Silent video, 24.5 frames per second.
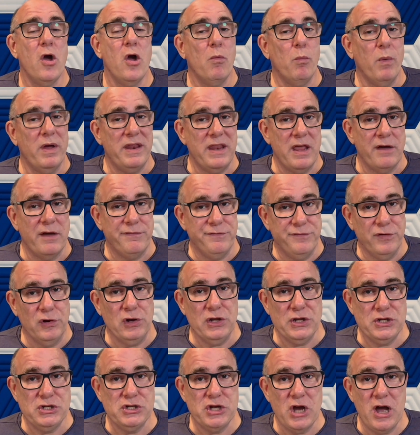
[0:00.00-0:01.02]
When they're
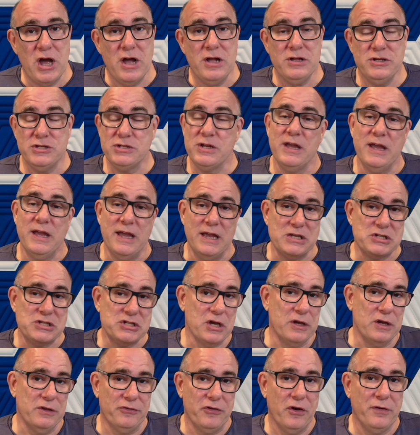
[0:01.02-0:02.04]
fully charged, it
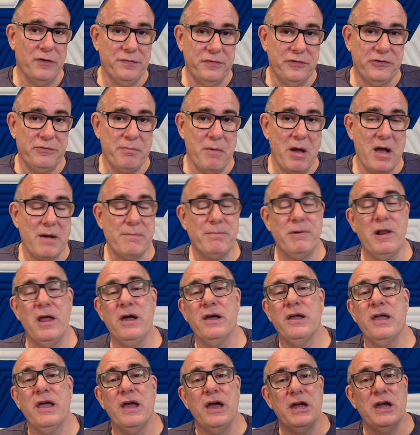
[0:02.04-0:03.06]
turns off the smart
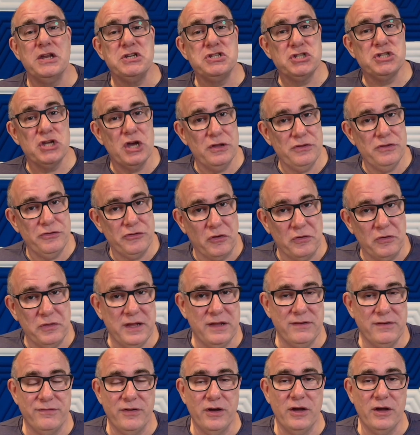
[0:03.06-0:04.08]
plug and turns on
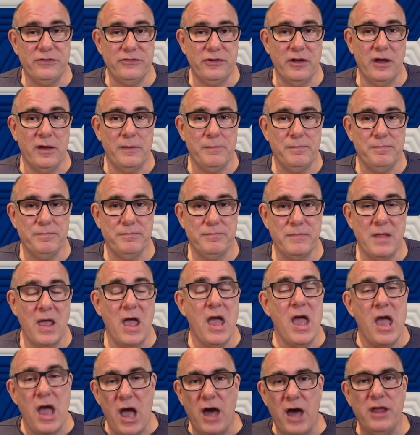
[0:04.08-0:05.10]
the inverter.
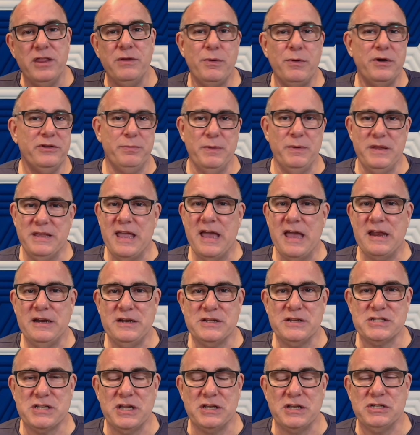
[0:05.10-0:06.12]
Otherwise, we'd get in
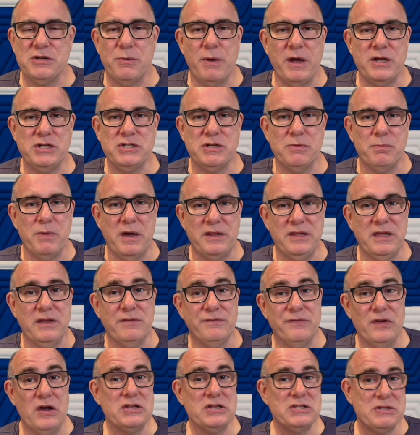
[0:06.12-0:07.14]
a situation where the
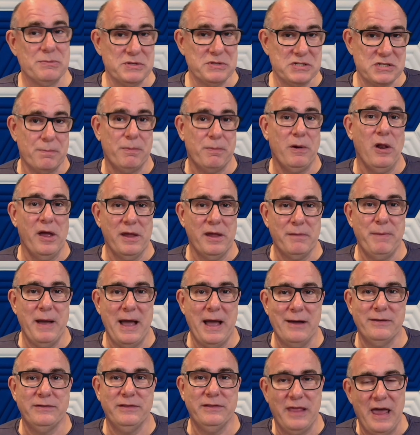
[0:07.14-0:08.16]
inverter was supplying
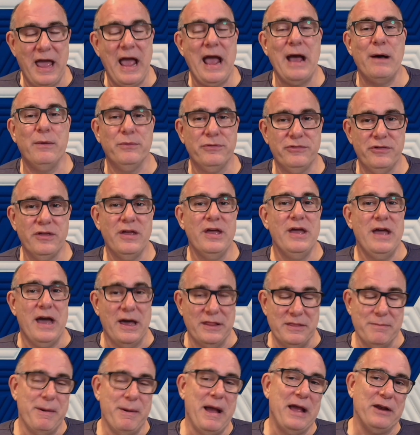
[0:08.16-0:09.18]
power to the house
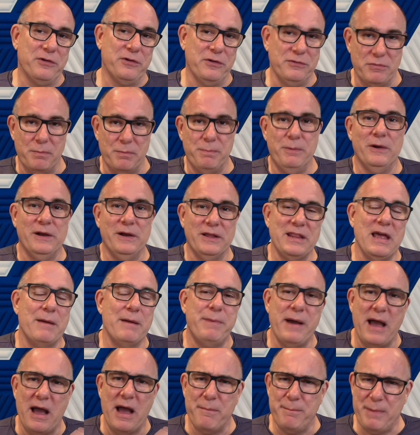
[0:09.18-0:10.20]
and the batteries were pulling that
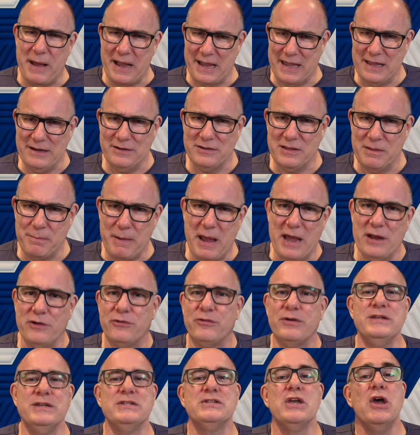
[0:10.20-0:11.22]
power back into the
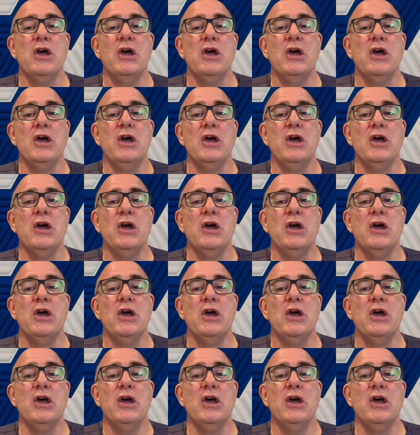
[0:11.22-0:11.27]
batteries,